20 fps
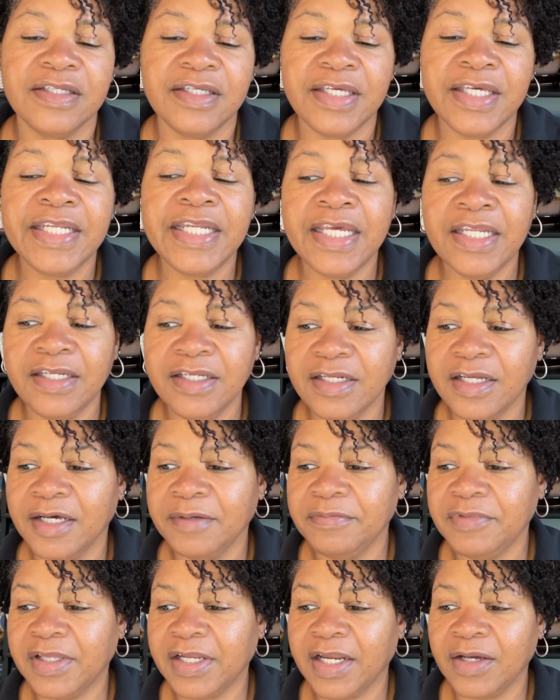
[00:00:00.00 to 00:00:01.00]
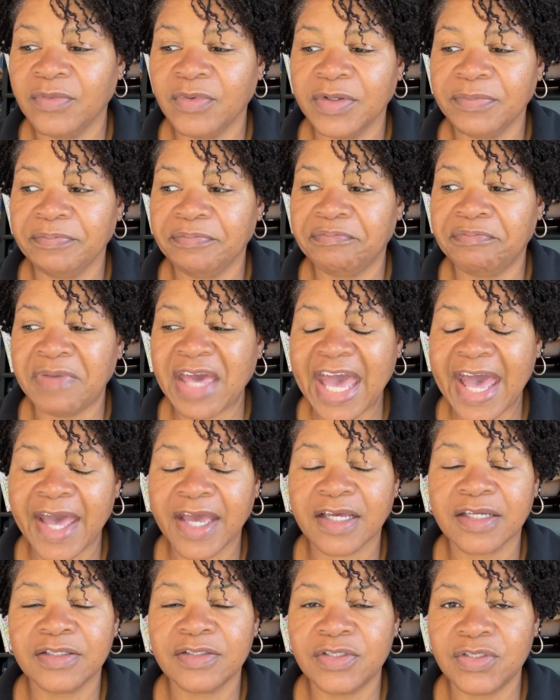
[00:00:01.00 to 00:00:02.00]
It ended up that I went back
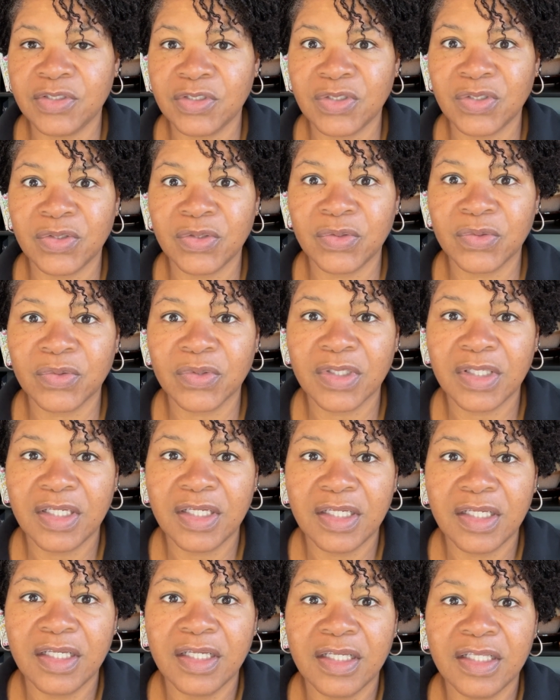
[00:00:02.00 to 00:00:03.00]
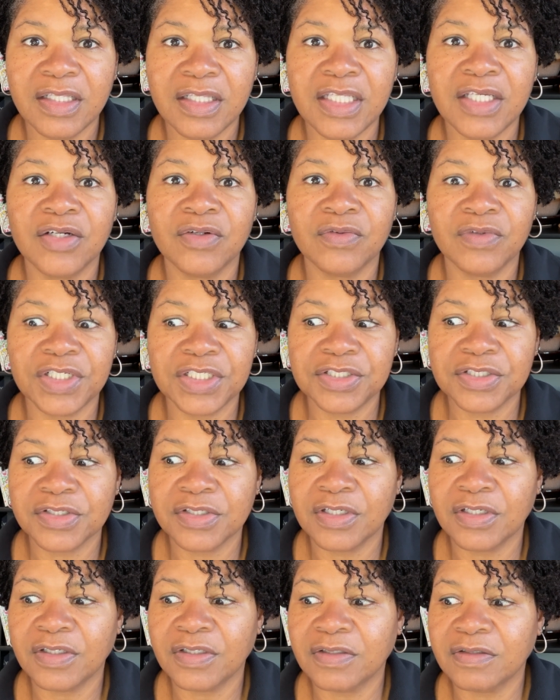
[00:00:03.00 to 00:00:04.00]
to the
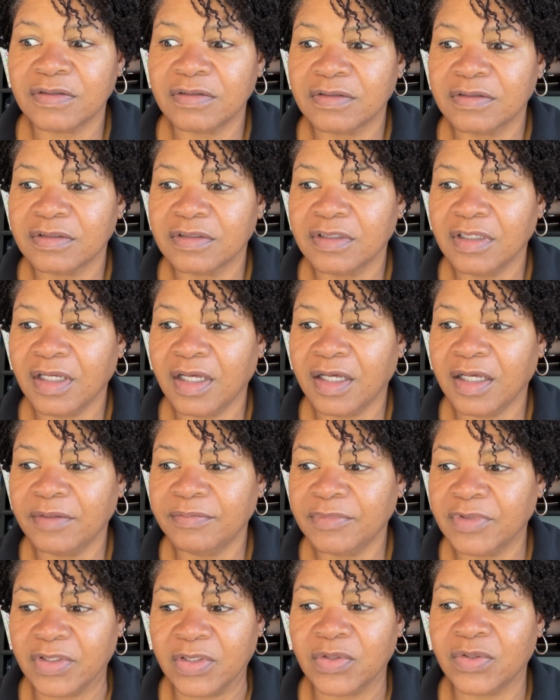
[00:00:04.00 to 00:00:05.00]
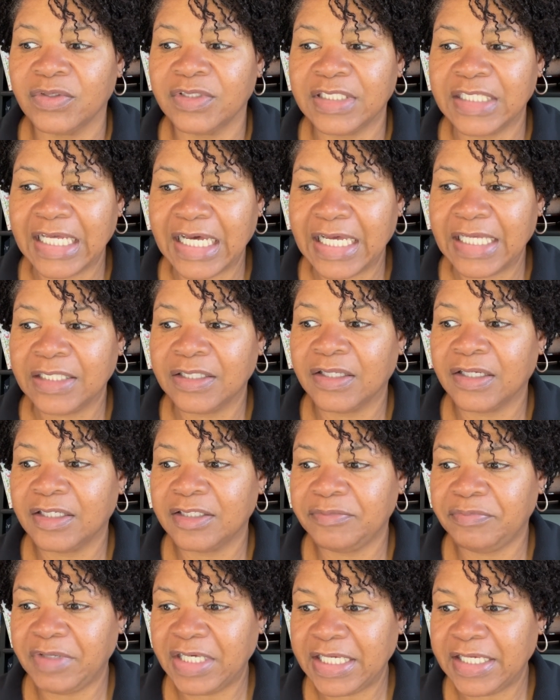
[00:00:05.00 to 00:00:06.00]
original little
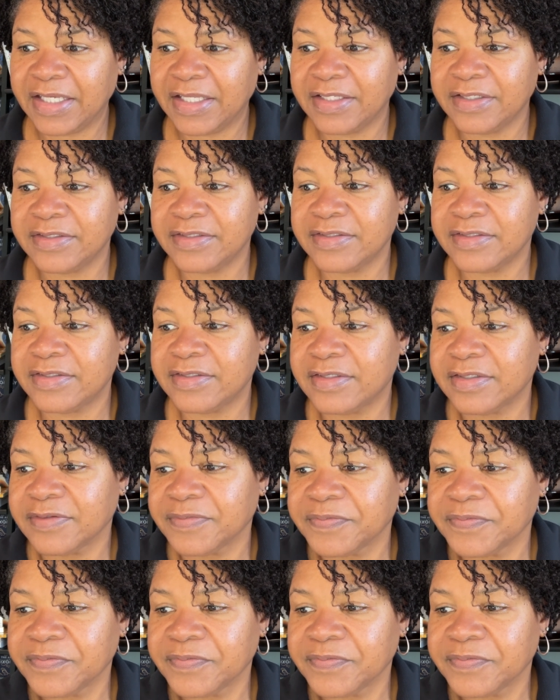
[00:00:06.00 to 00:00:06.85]
nylon bands,